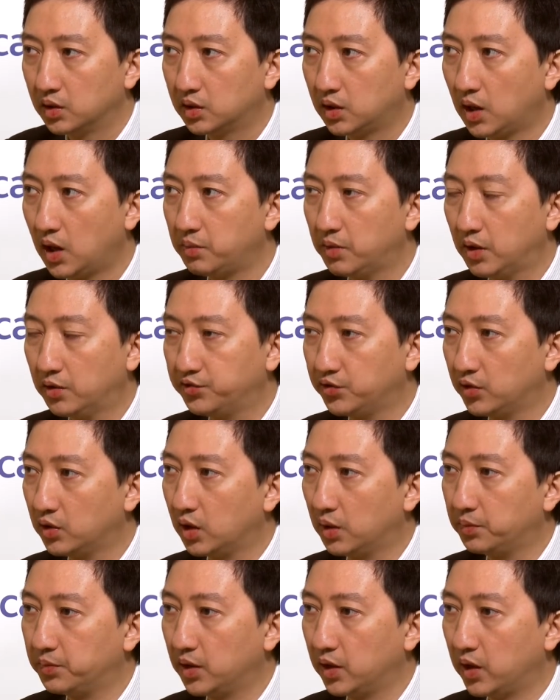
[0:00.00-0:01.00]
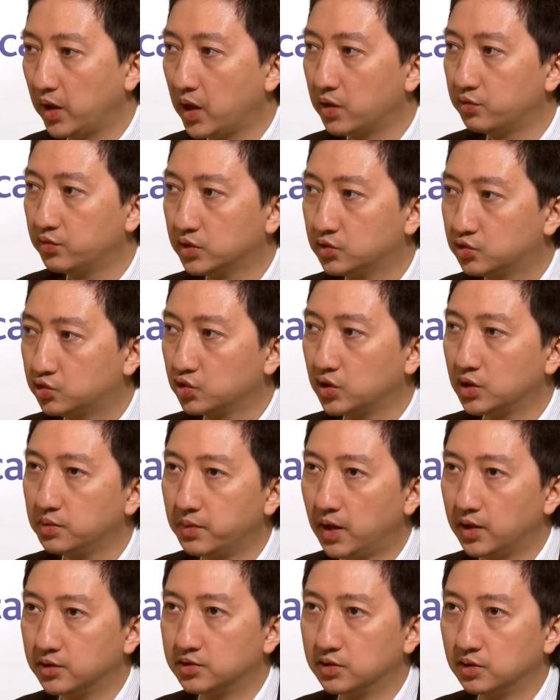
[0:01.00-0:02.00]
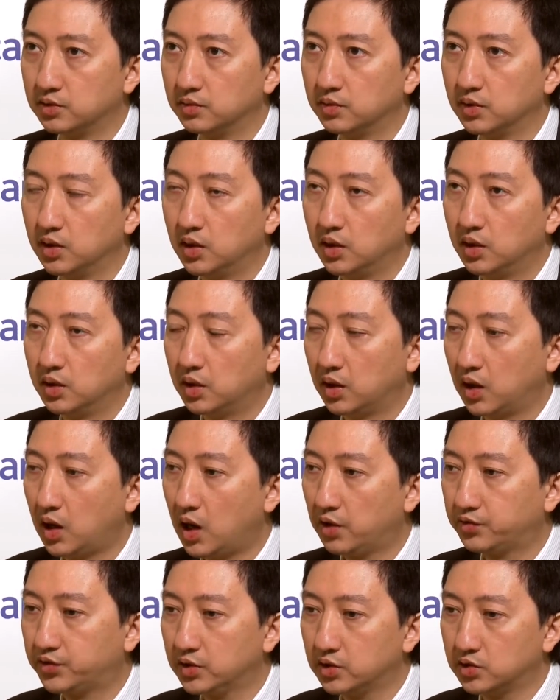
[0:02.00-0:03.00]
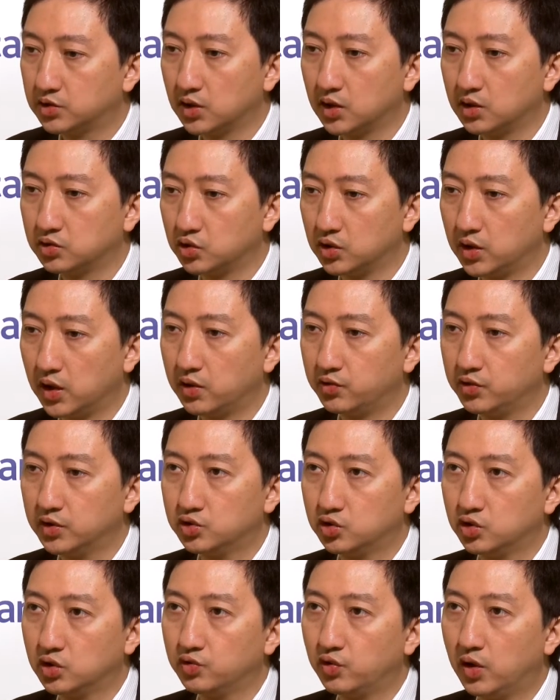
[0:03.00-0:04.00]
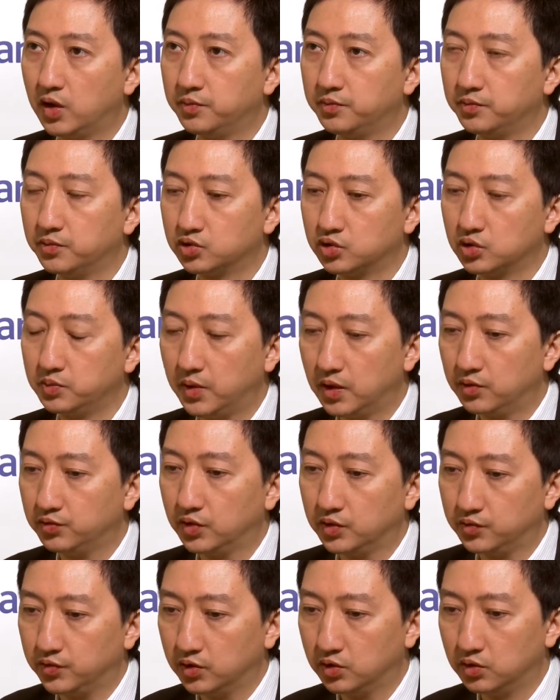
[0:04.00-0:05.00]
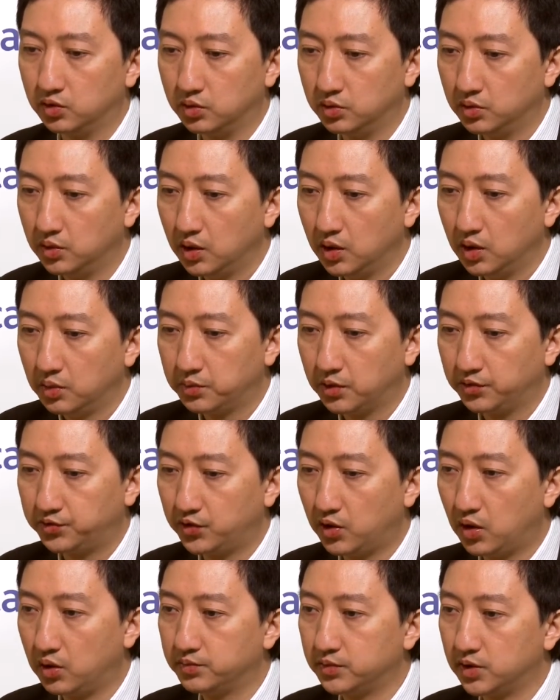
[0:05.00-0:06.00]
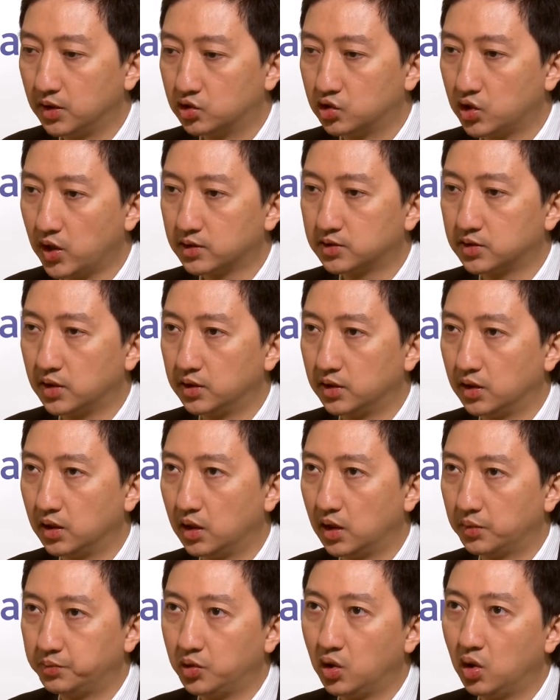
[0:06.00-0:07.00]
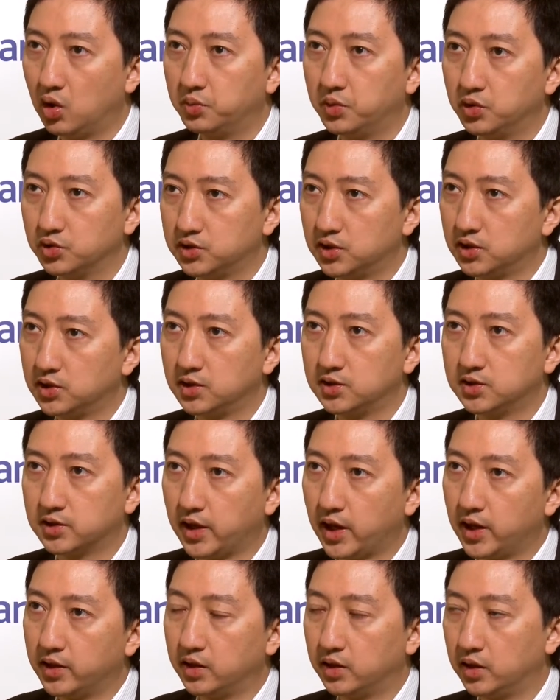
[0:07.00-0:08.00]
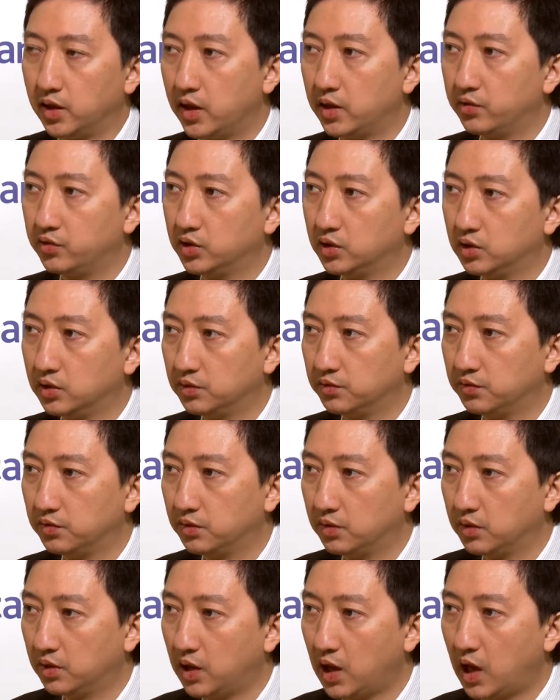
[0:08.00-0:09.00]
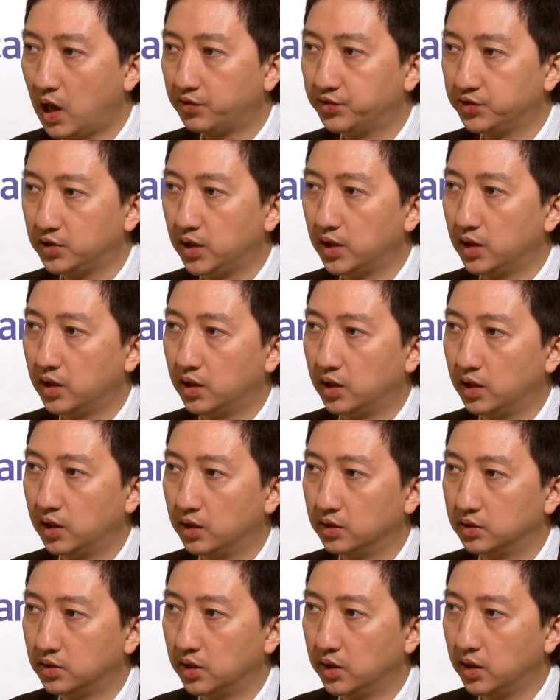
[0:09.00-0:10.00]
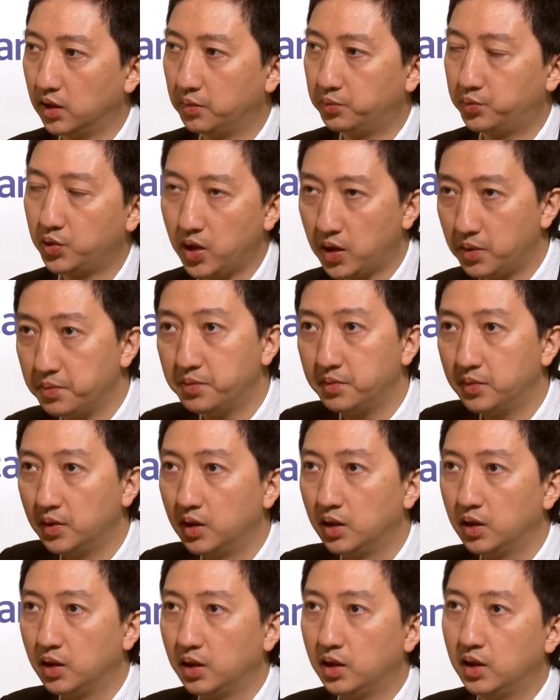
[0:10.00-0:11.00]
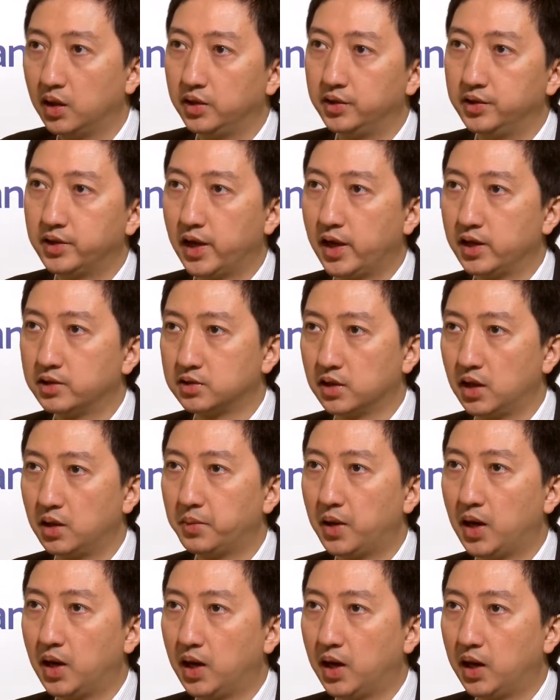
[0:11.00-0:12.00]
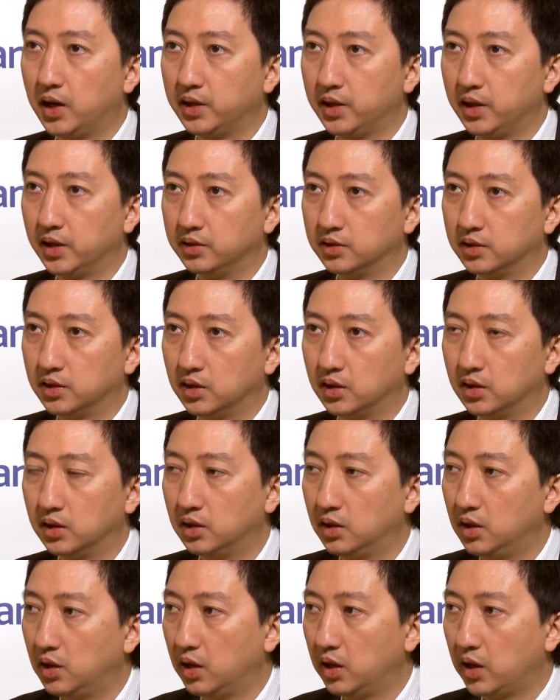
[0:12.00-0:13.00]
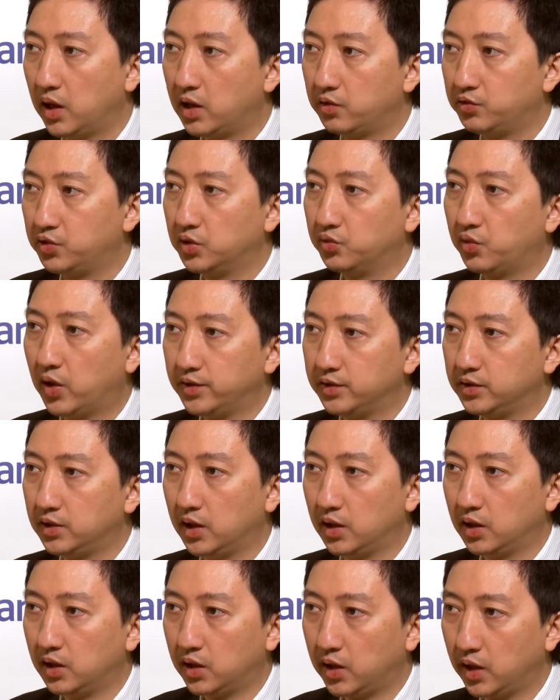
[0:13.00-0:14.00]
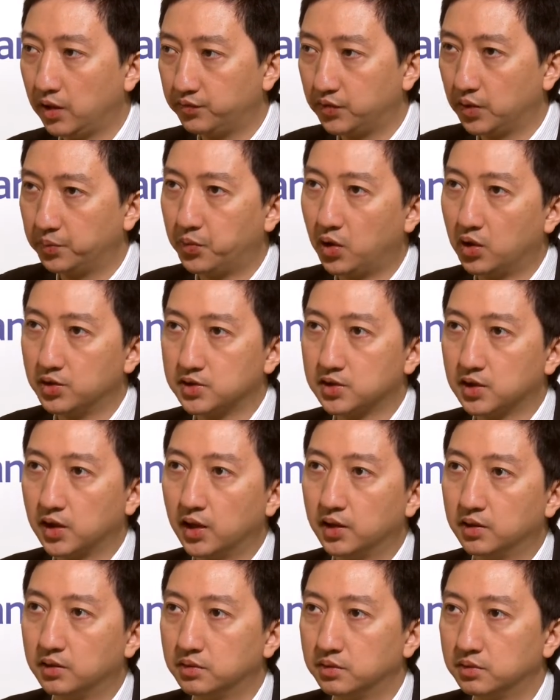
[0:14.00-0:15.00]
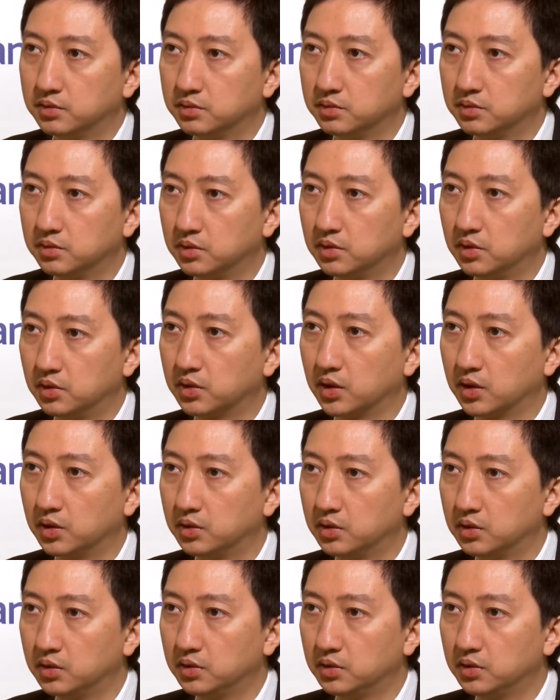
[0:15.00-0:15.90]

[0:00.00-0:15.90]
Timeline follow-up uh, every three months. After the surgery, every three, one, three months we will perform the checks and abnormal CT scan. And every half year, uh, the brain enhanced MRI, and uh, every one year have the bone scan. Okay.